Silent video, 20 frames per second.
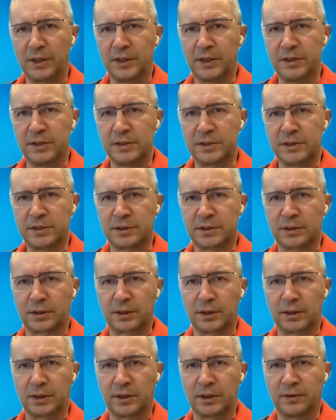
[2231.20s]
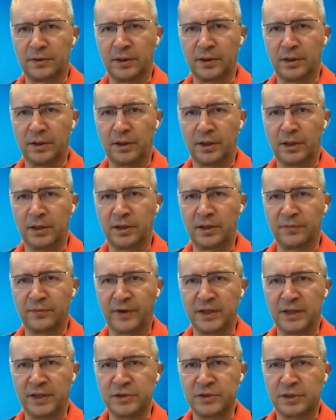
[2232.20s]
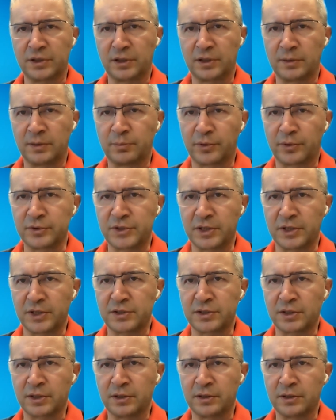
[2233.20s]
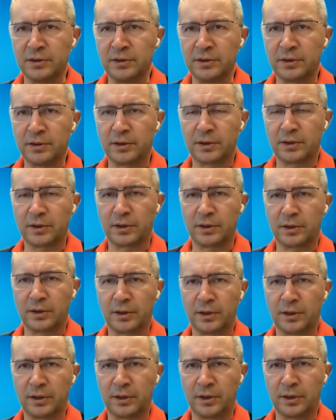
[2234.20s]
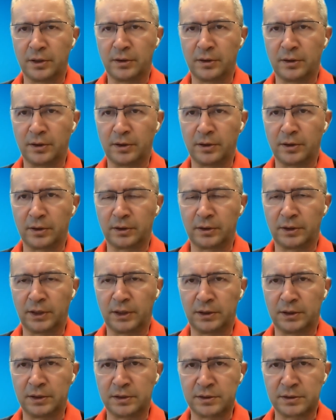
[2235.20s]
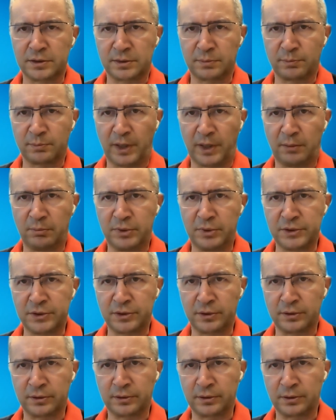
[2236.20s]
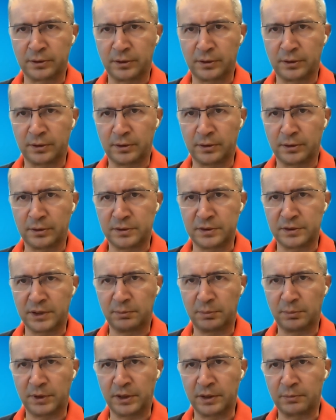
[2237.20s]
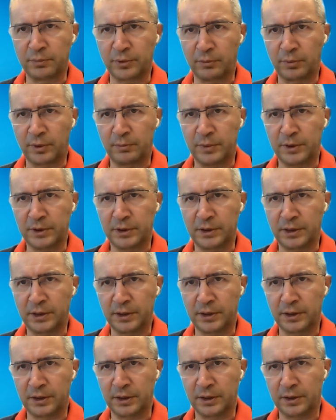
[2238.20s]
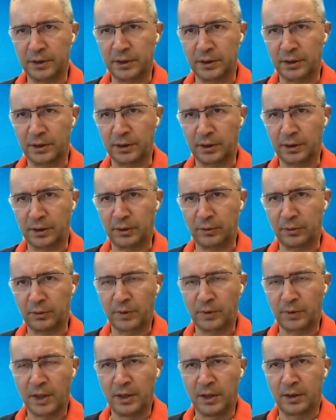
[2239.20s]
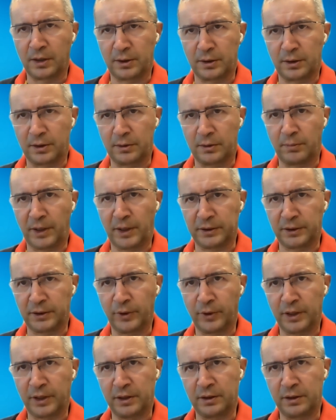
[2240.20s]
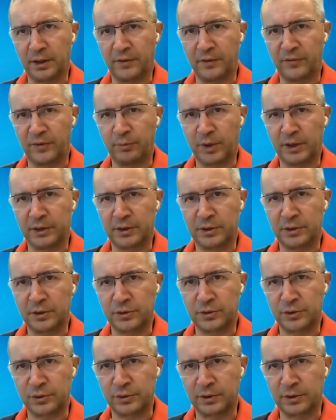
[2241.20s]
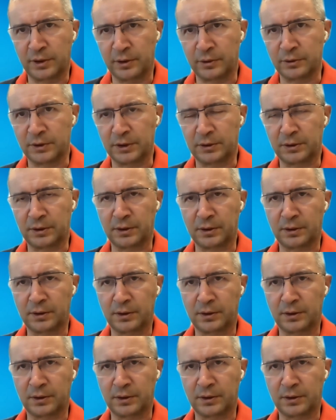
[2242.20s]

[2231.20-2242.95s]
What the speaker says: Is in the financial projection that is published on SeedBlink, probably by the way, everybody should know that